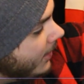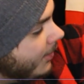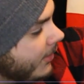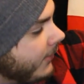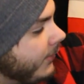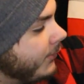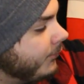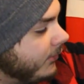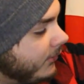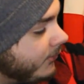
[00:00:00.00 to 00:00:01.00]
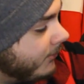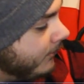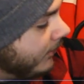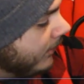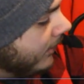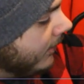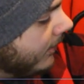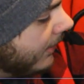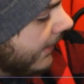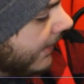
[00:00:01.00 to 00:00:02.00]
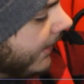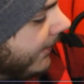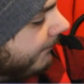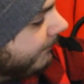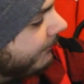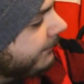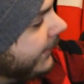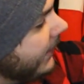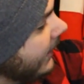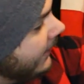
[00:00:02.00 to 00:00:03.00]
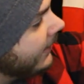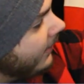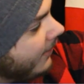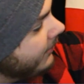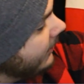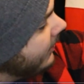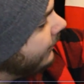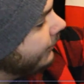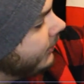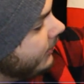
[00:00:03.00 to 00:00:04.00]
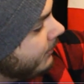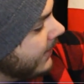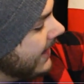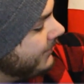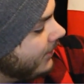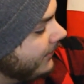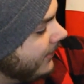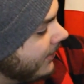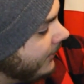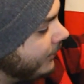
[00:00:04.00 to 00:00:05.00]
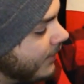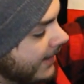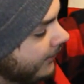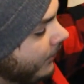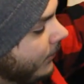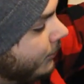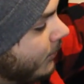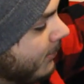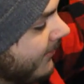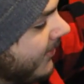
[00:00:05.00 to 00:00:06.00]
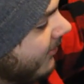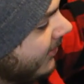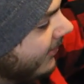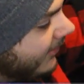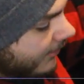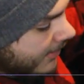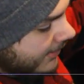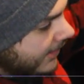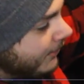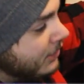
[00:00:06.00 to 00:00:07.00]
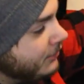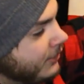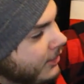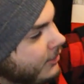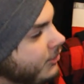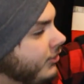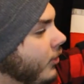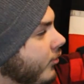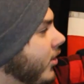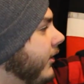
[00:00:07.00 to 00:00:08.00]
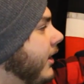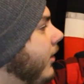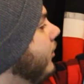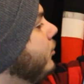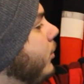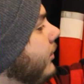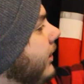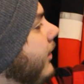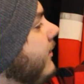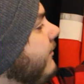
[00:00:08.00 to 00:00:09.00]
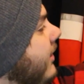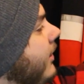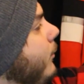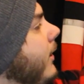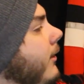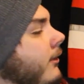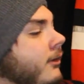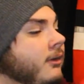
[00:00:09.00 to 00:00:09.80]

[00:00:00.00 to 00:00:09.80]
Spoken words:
rather than release him. But again, I love the inaugural season patch on there. The Kraken logo is one of my favorite in the league right now, and just overall the colors work together very well.